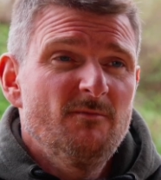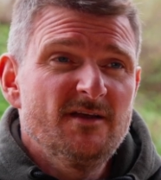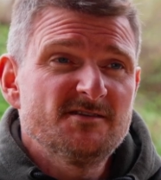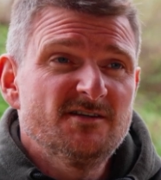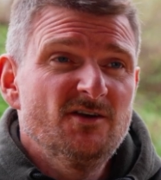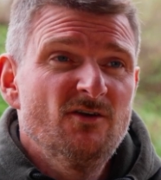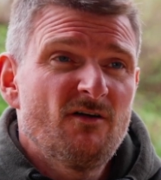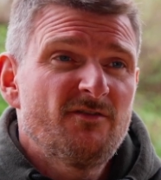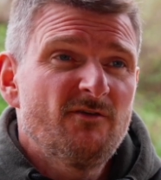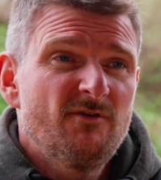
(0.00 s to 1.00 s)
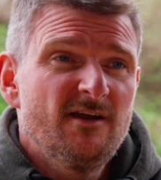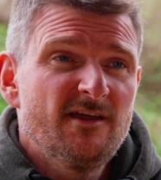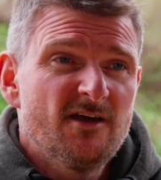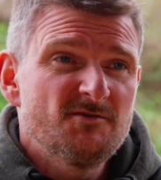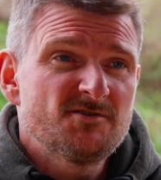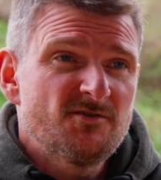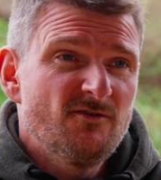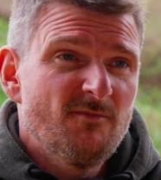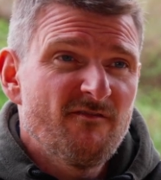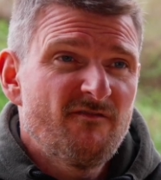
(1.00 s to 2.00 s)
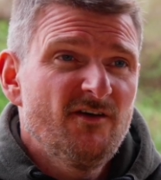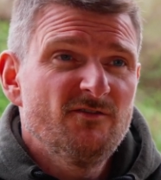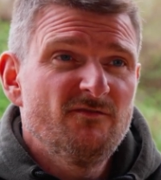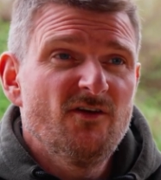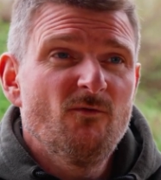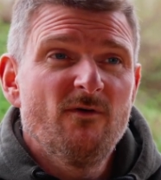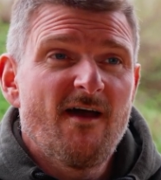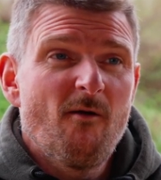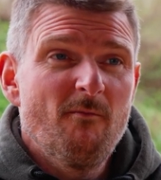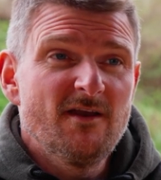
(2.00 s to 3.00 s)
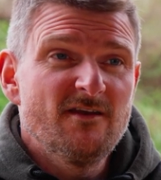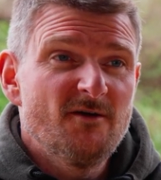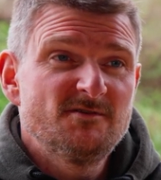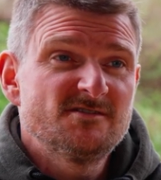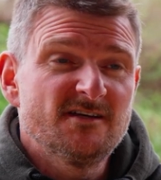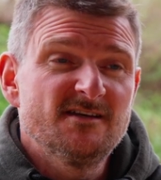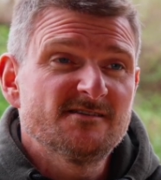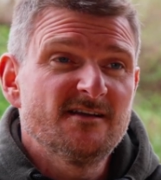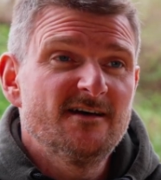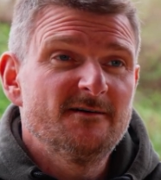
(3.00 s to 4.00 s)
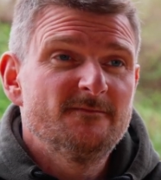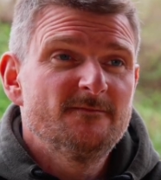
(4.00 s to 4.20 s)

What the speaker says: means that nothing really goes through my field of view without me noticing it's there.